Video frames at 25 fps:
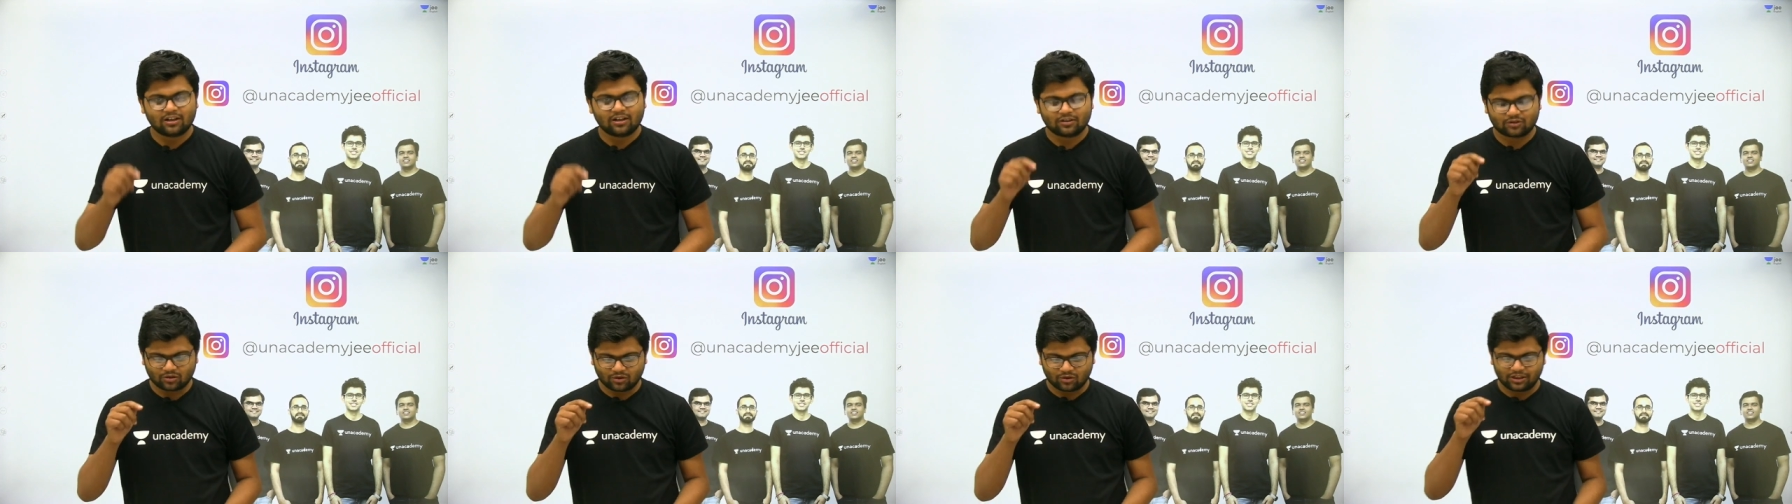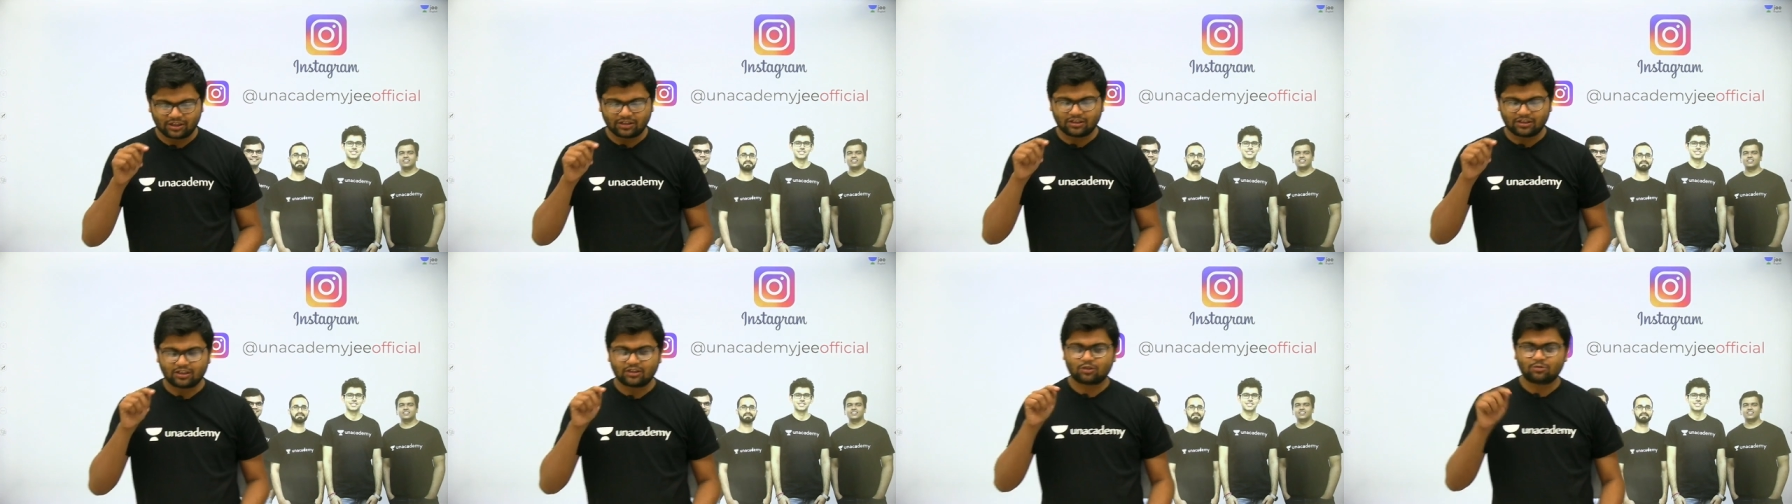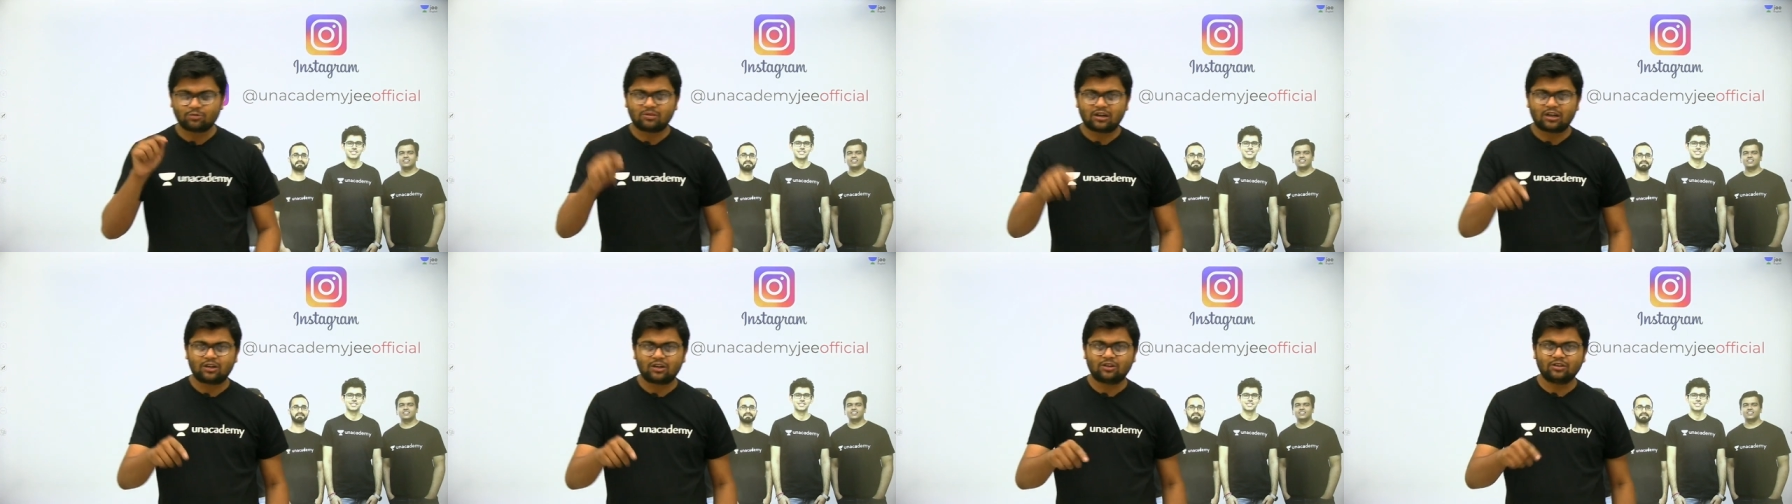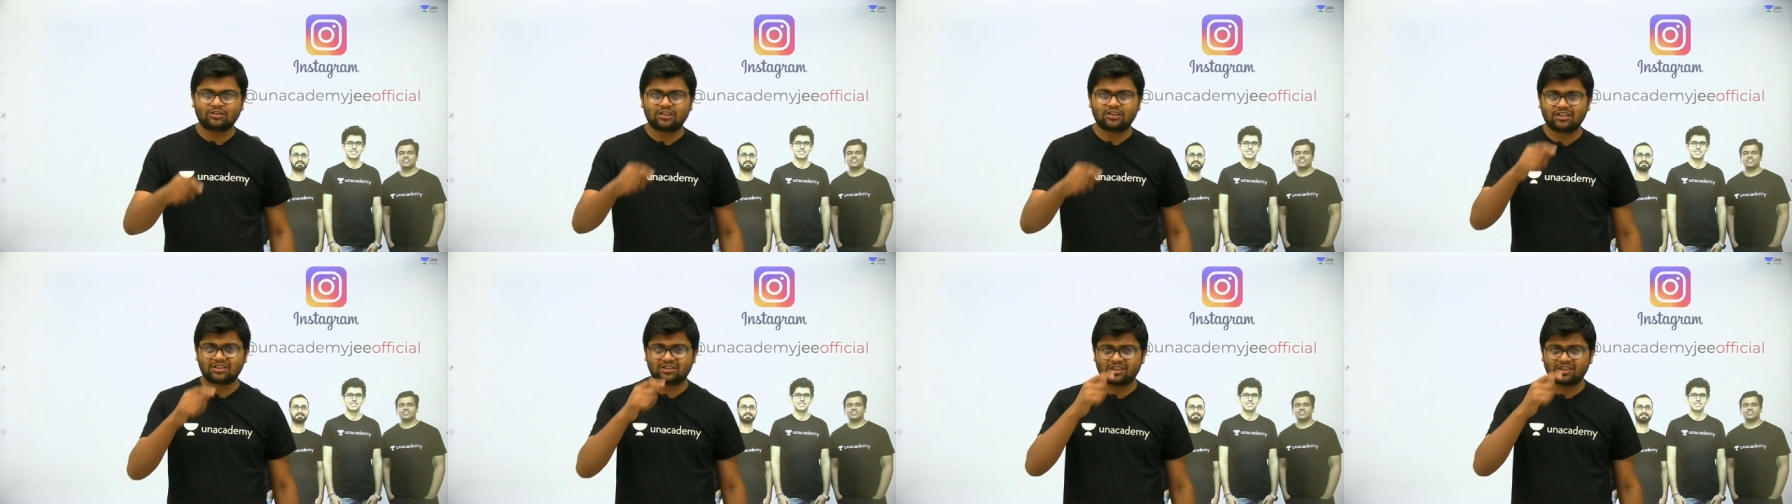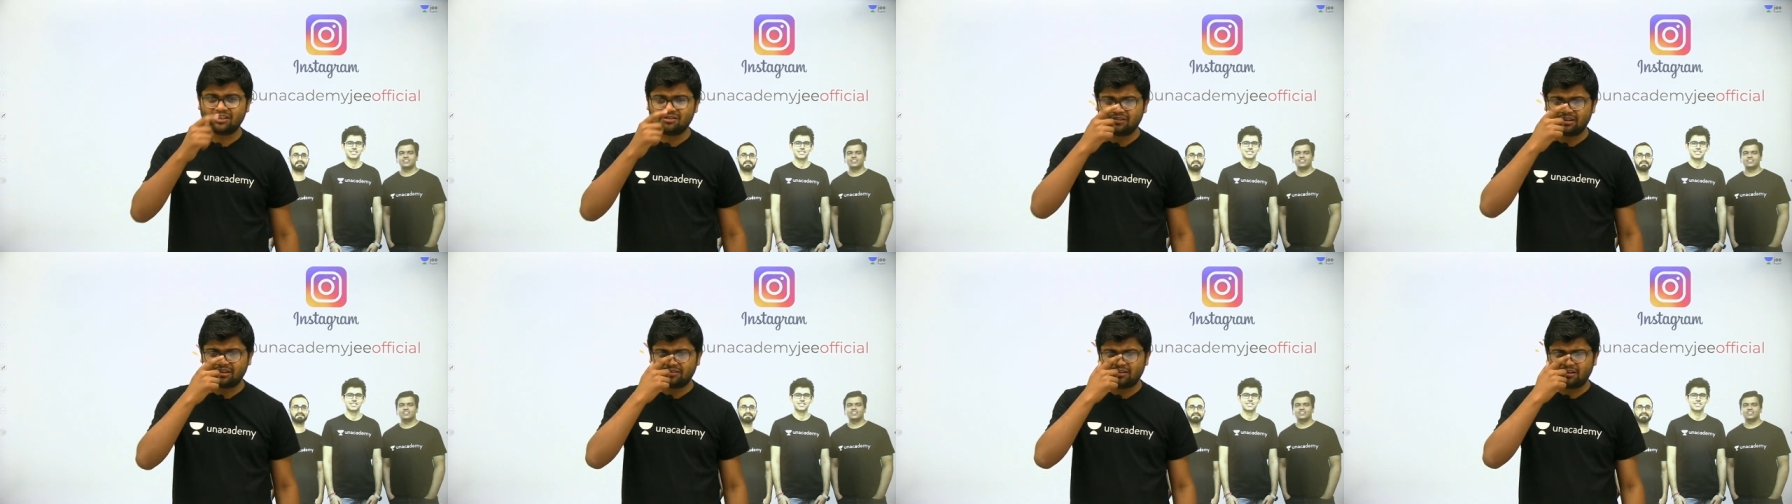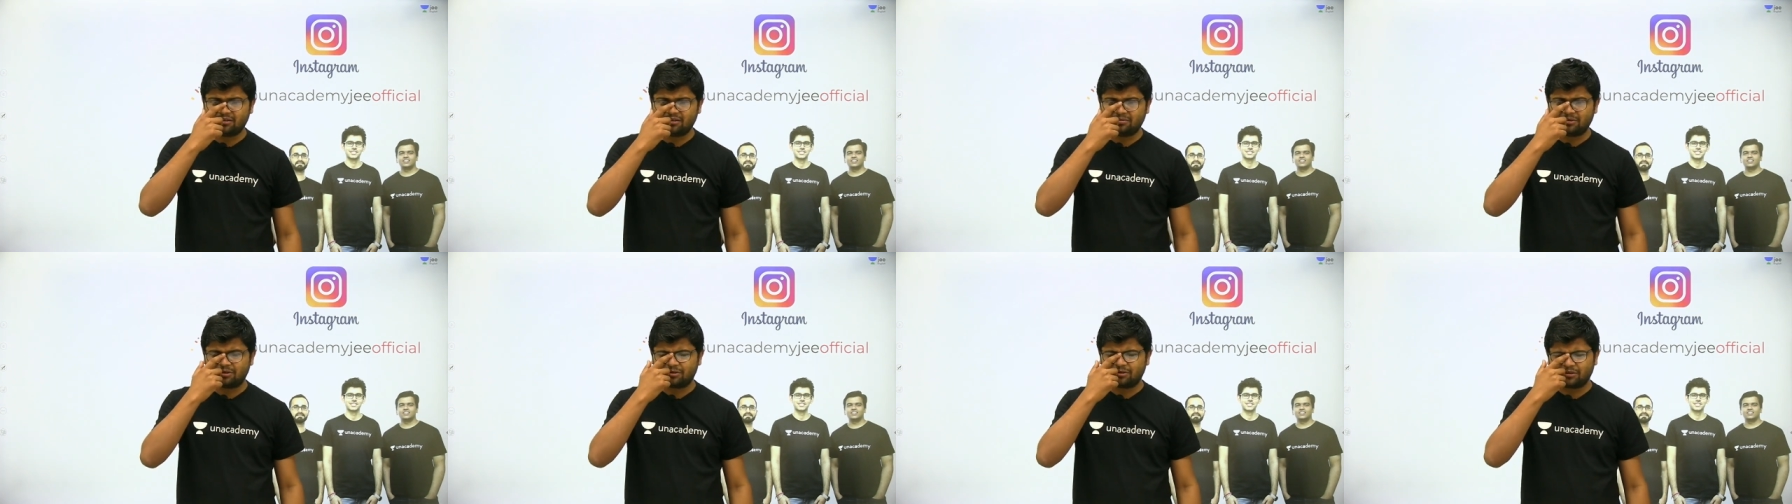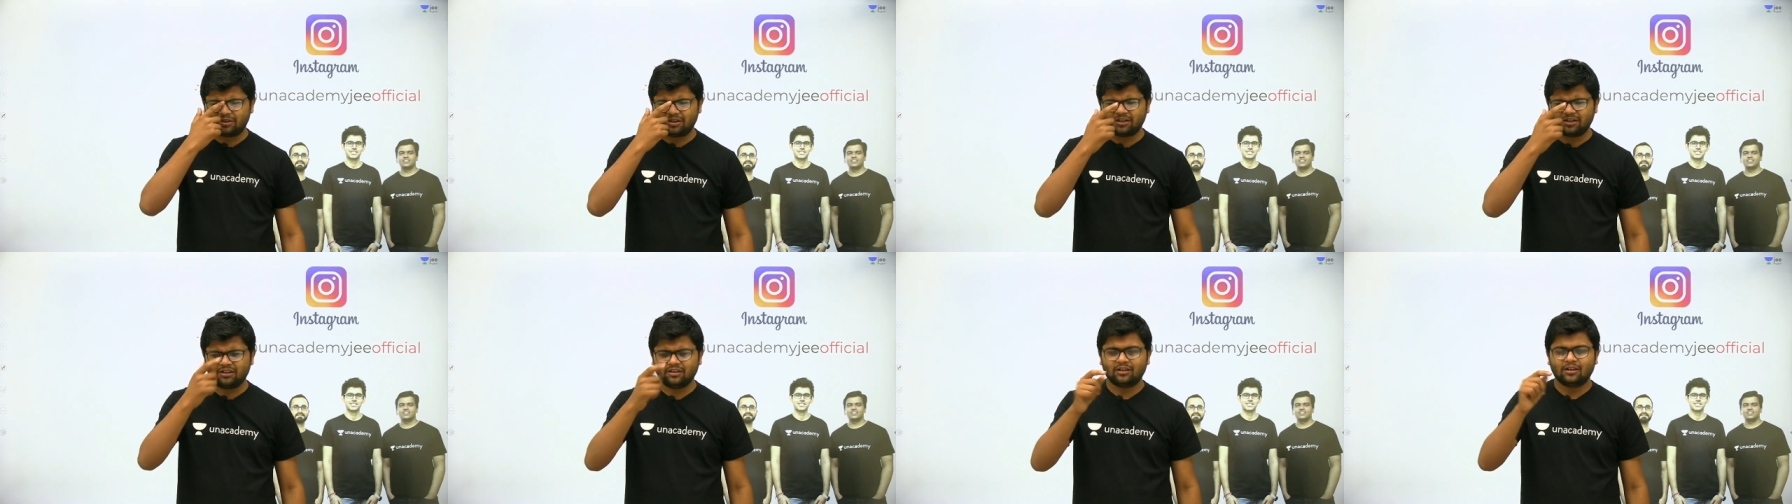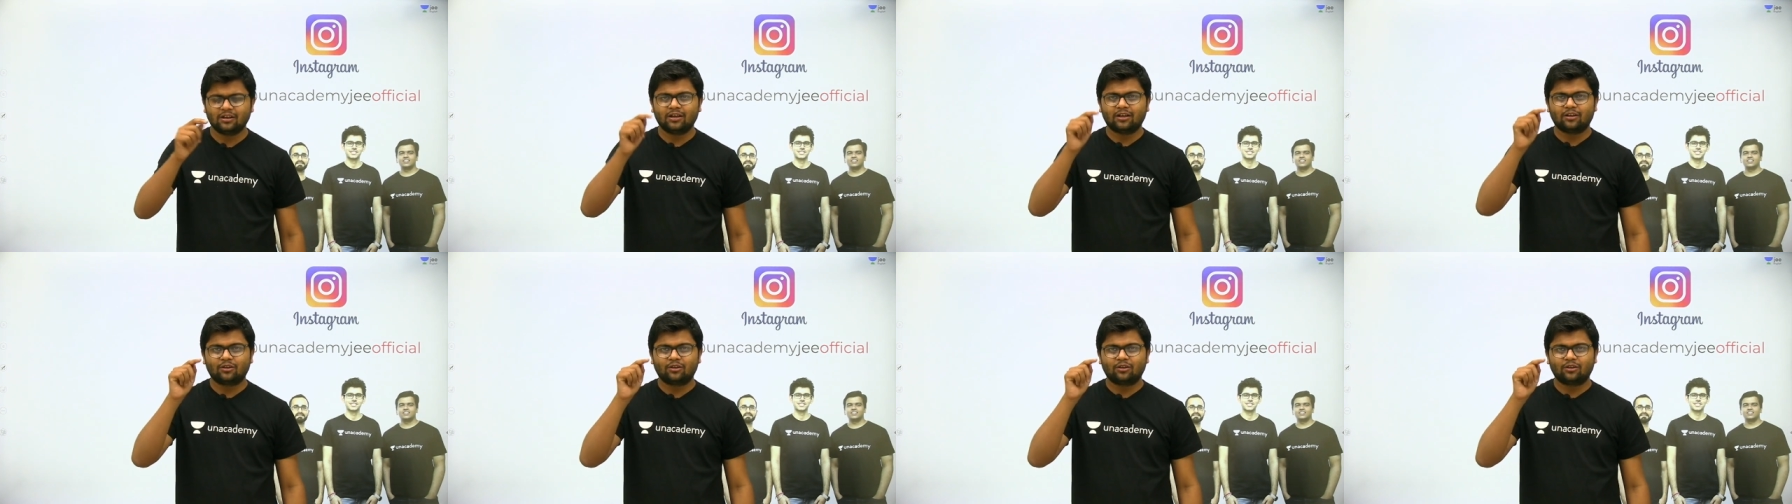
So in the tomorrow session, we will be doing,